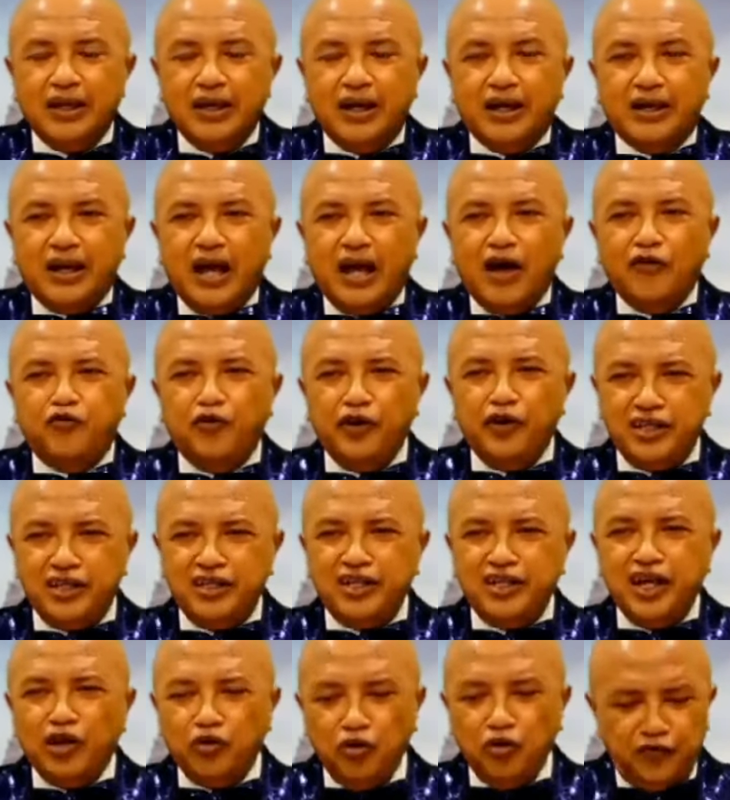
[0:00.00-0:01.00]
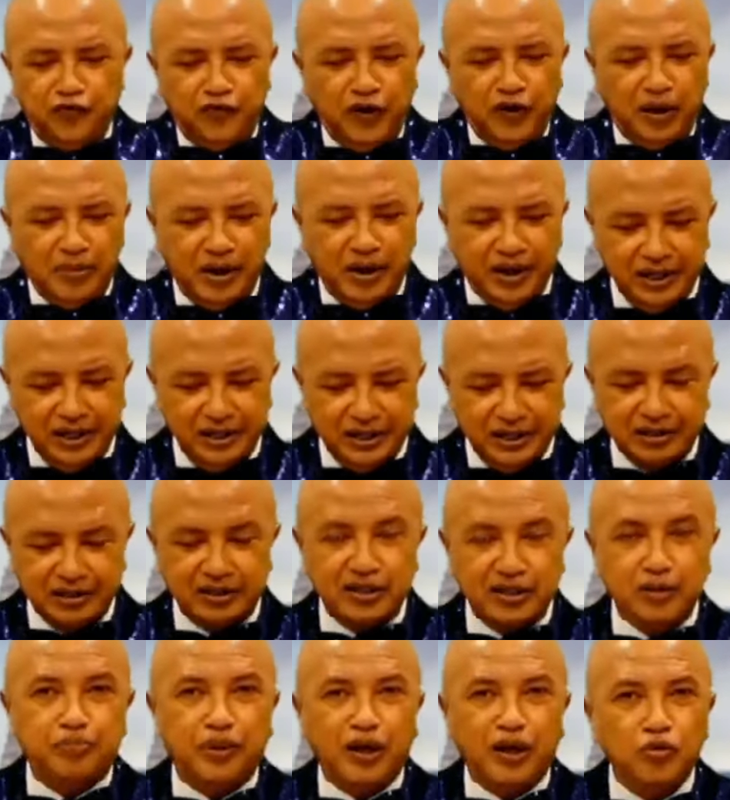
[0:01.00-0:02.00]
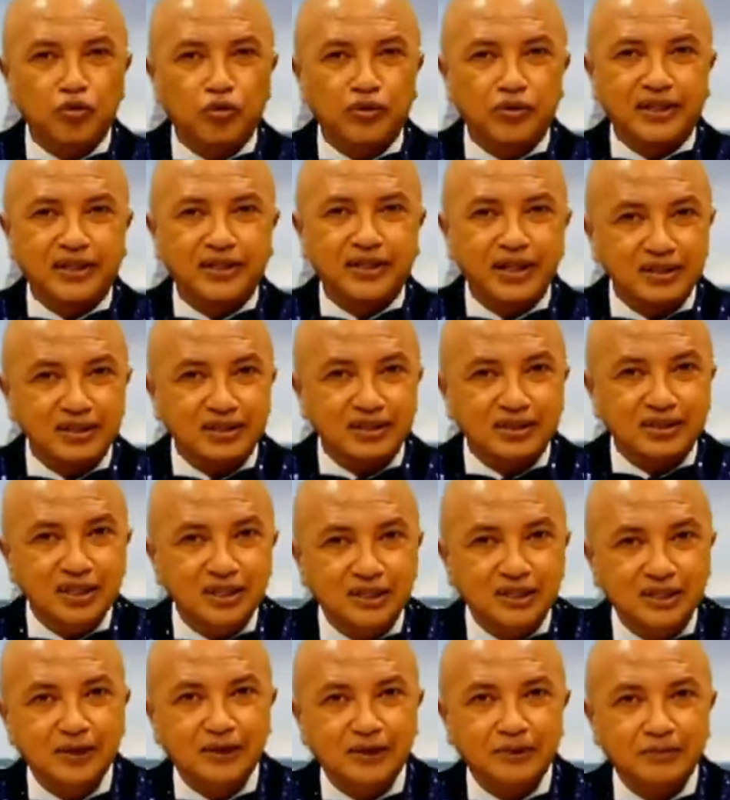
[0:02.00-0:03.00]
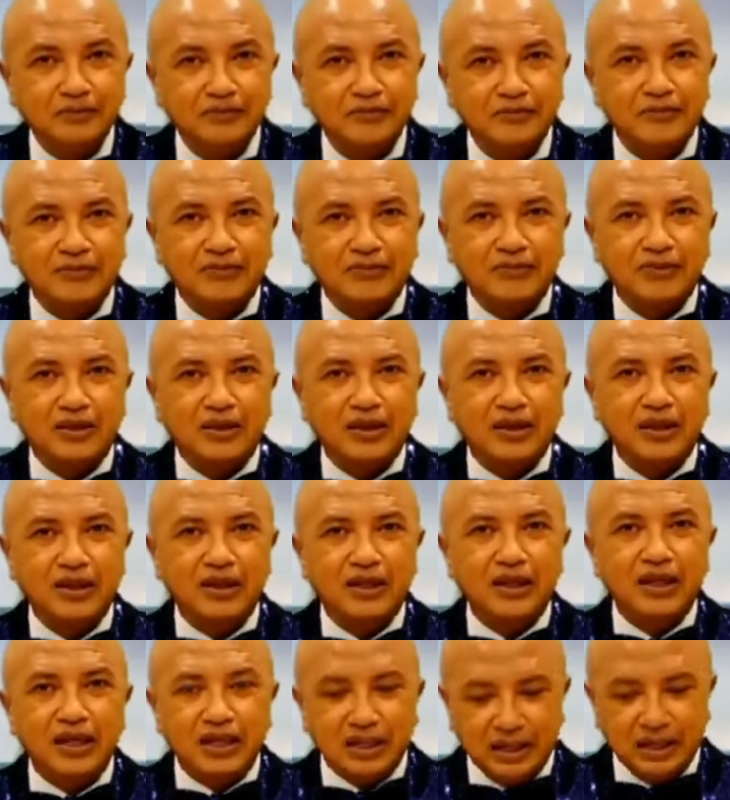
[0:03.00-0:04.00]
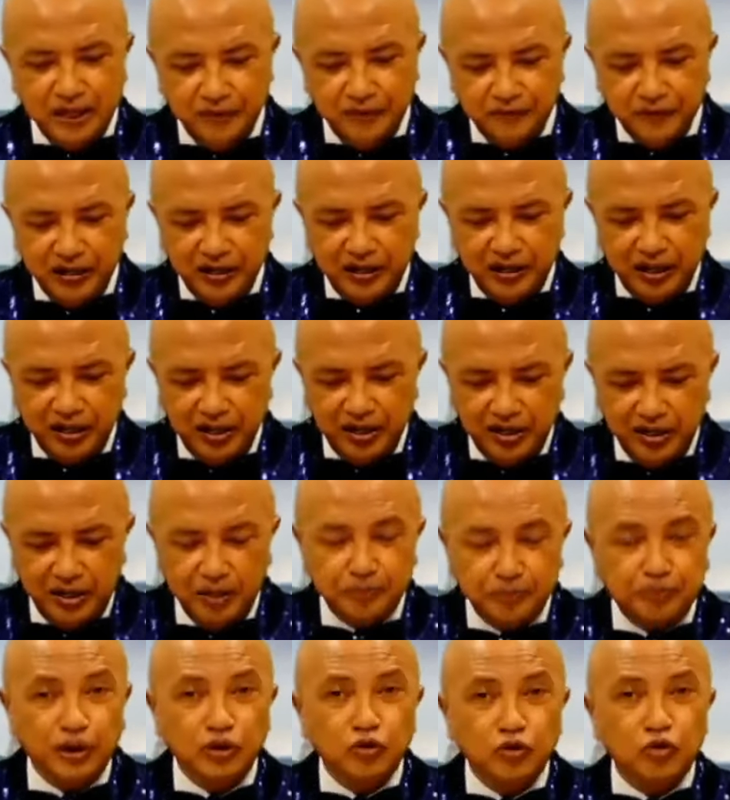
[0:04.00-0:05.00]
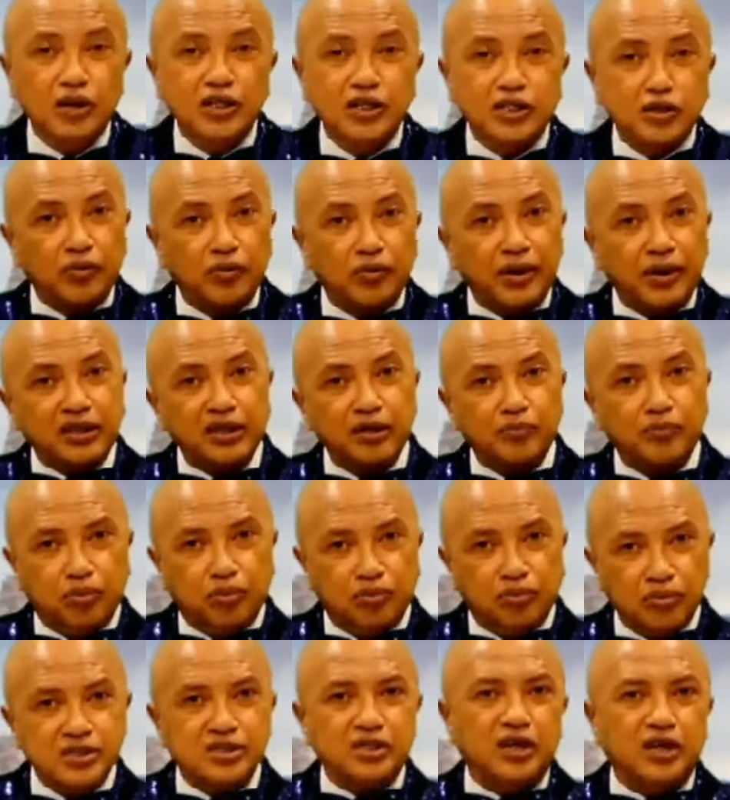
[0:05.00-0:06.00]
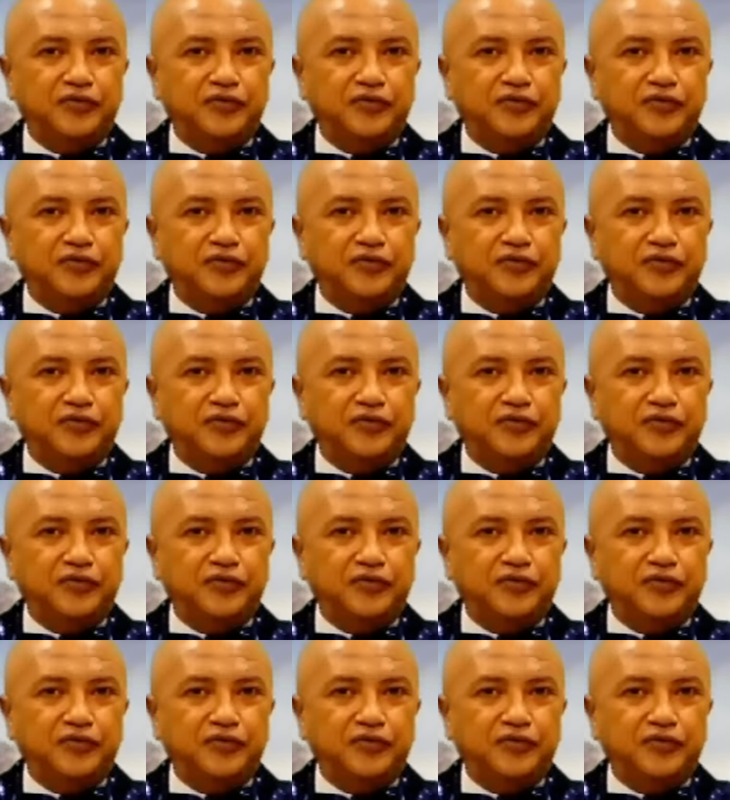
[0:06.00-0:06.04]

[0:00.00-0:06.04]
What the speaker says: Because once you accept the truthiness of this author. However, the author is in the Sefer Torat.